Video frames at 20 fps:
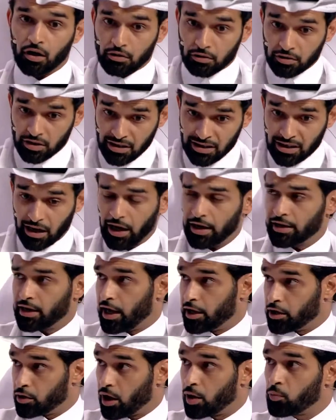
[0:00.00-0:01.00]
decide
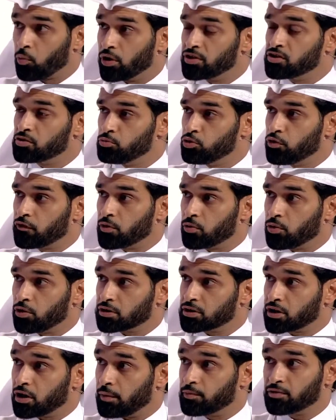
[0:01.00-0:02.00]
and want to move the
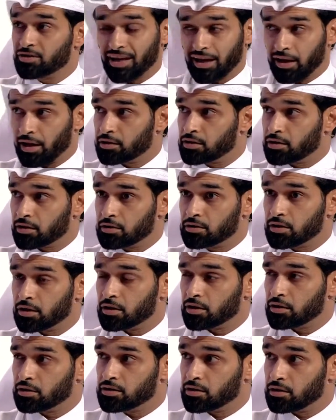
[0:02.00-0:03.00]
World Cup
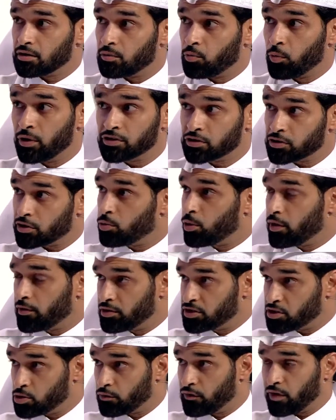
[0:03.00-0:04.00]
to winter, whether
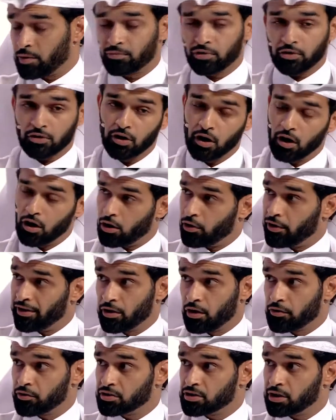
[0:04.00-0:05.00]
it's November or any
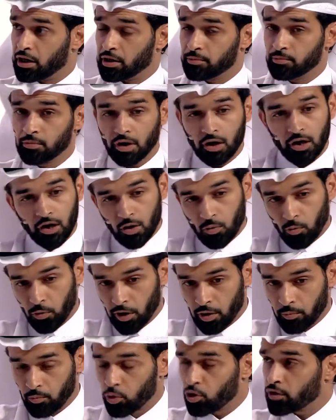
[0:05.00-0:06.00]
other time, we
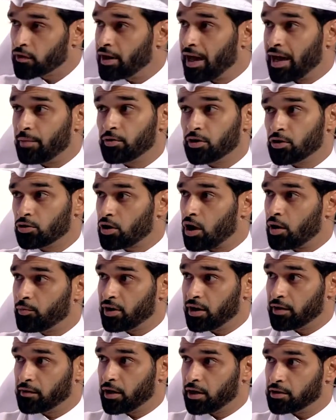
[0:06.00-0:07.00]
are more than happy to
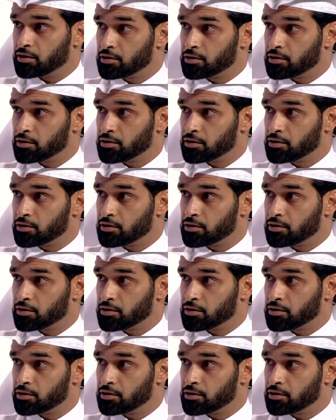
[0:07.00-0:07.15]
accommodate that.